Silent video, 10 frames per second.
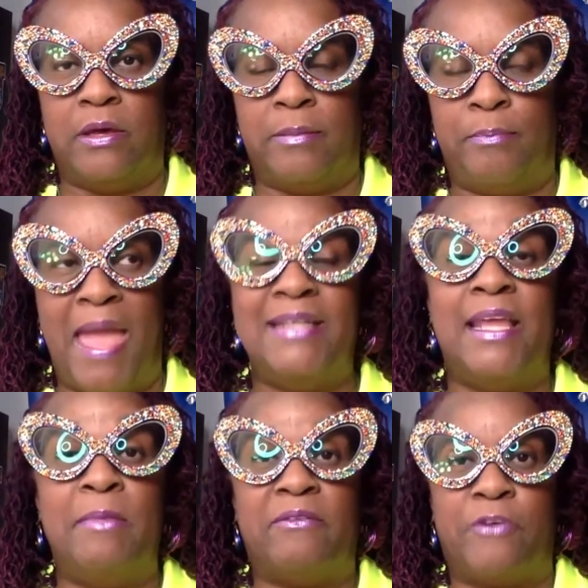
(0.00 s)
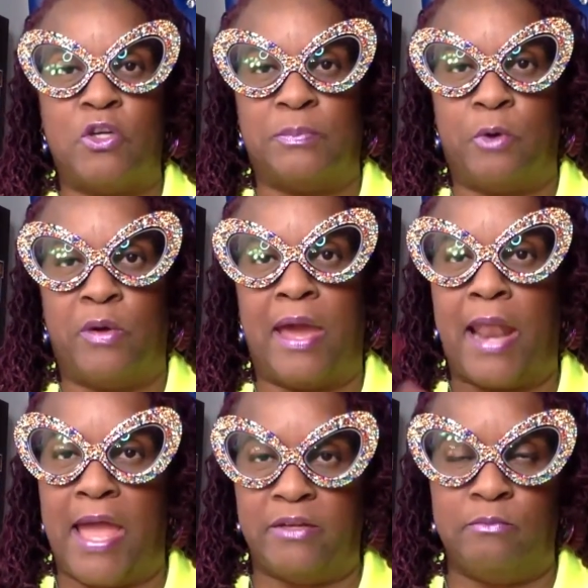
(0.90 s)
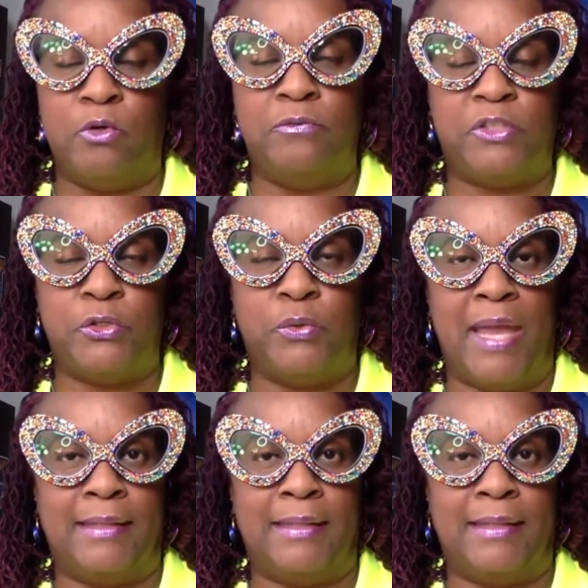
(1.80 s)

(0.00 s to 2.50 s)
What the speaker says: the pandemic first broke out, I had moved to